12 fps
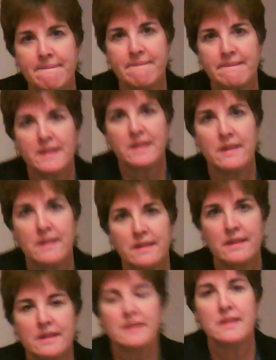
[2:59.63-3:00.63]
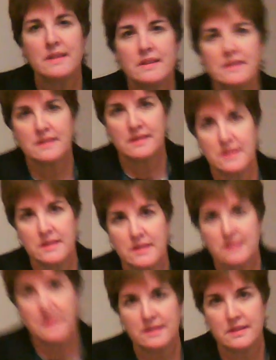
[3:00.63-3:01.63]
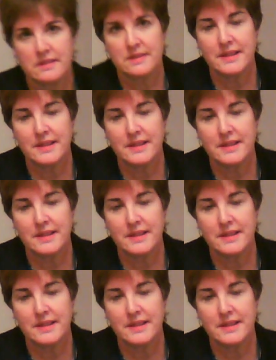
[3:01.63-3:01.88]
I'm just saying, do you think you have an authority?